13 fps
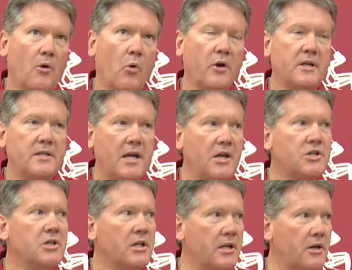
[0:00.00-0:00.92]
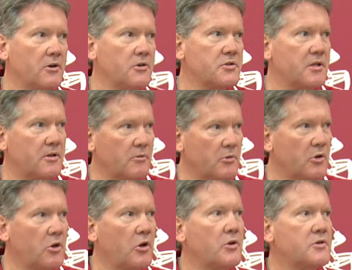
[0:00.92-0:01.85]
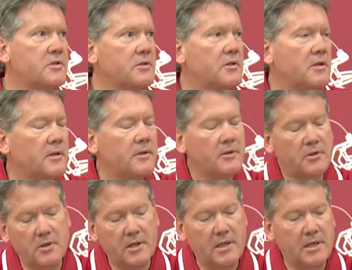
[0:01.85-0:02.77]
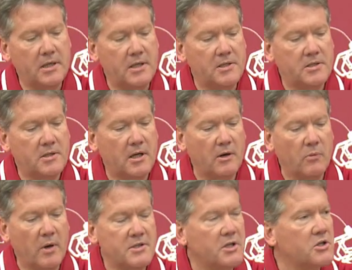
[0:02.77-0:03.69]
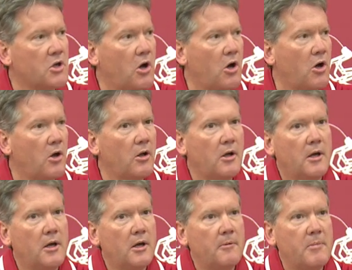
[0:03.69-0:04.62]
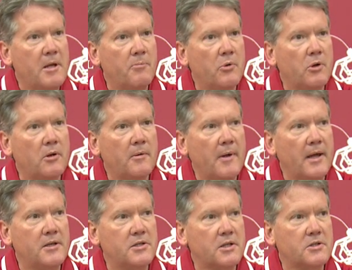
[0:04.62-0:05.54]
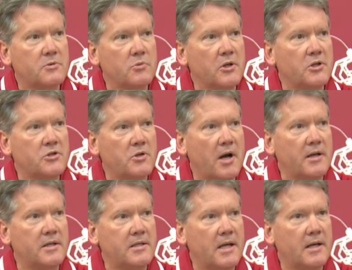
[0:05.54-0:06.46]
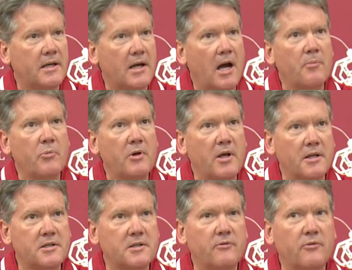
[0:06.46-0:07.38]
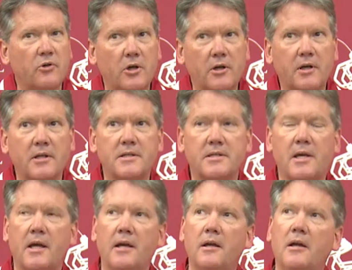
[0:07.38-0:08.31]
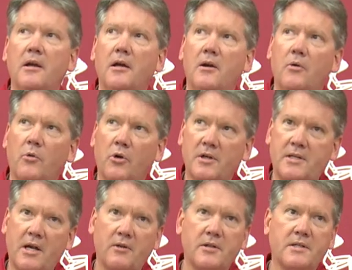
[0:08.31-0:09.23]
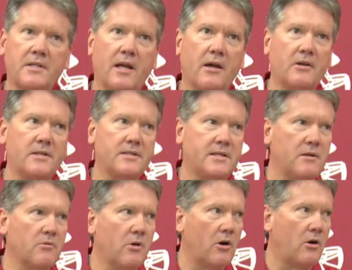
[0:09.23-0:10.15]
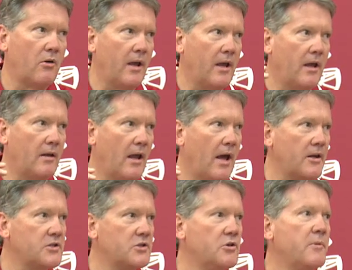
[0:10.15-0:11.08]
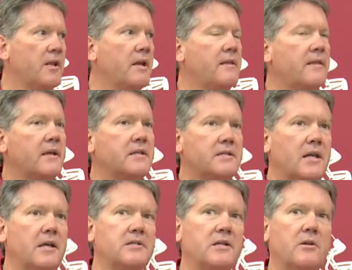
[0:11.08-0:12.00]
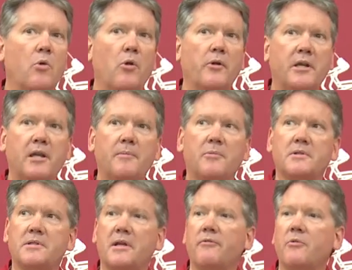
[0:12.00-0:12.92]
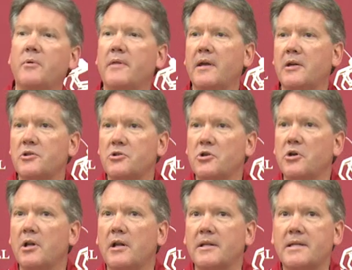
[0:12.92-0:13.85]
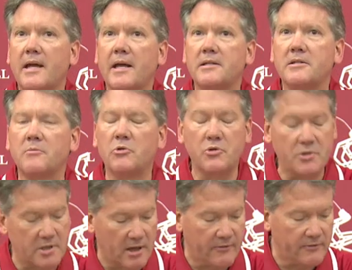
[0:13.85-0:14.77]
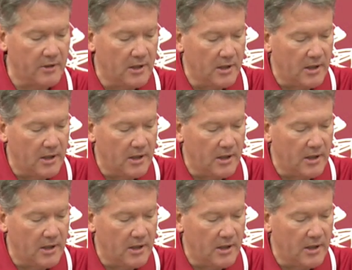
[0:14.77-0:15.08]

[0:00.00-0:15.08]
orientation leaders that are real close to the kids, residence hall people, and just really tried to take a comprehensive look and say, we're going to tear this down to zero and not assume that anything stays in. We'll only keep the stuff that we think is good, and let's add some new stuff